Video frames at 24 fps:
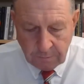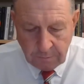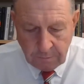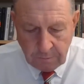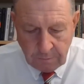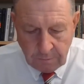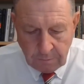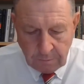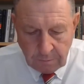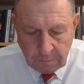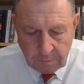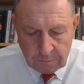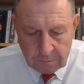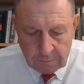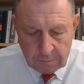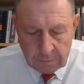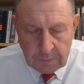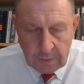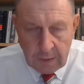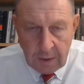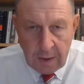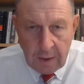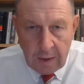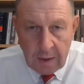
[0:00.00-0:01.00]
All this is
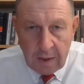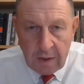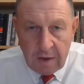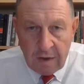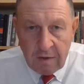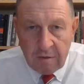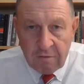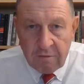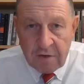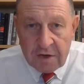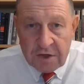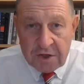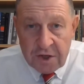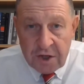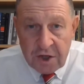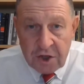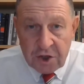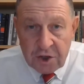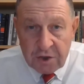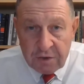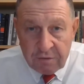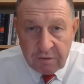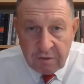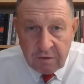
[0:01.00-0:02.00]
important,
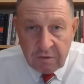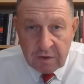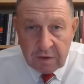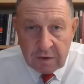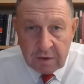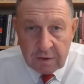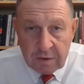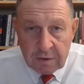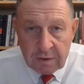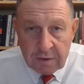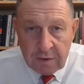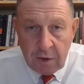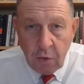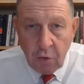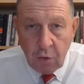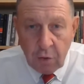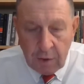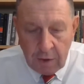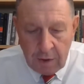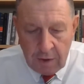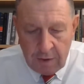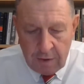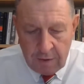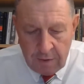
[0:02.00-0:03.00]
but to understand better
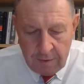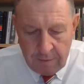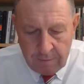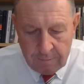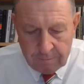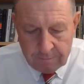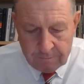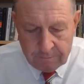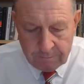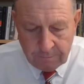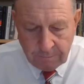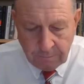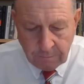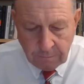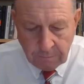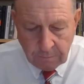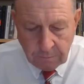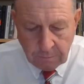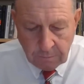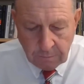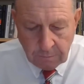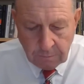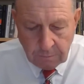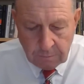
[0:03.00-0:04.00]
potential
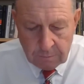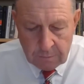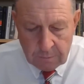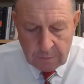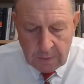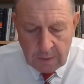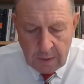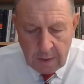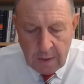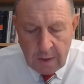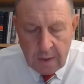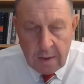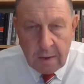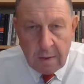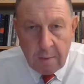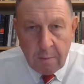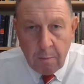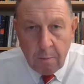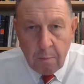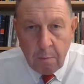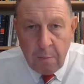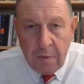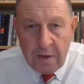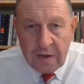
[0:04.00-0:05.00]
targets, it is
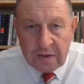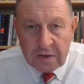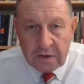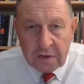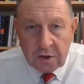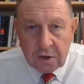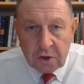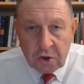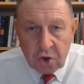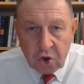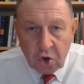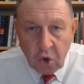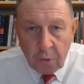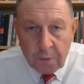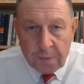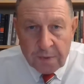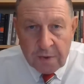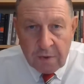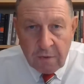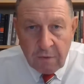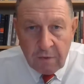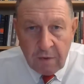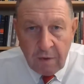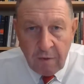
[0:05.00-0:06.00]
necessary to comprehend the
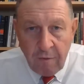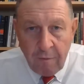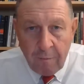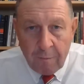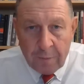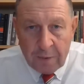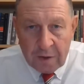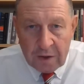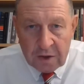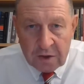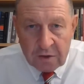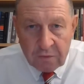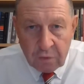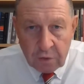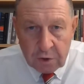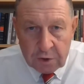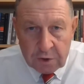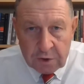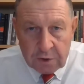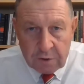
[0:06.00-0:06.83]
nature of this war.